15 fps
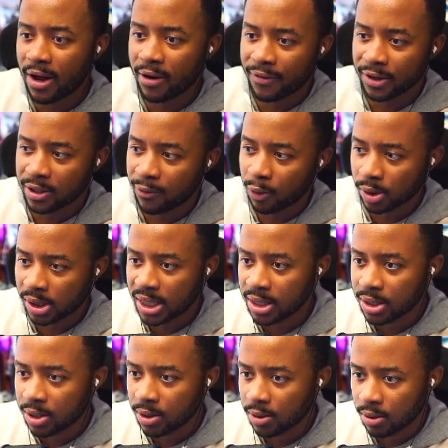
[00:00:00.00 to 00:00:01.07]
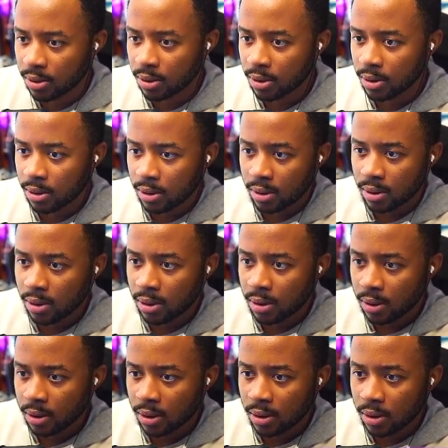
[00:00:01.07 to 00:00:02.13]
Fantasy XIV too. Real time
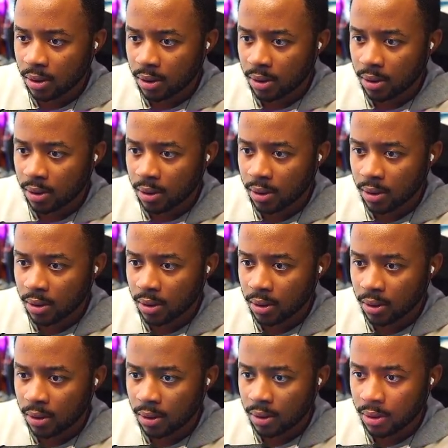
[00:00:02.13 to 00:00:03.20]
and are not turn-based.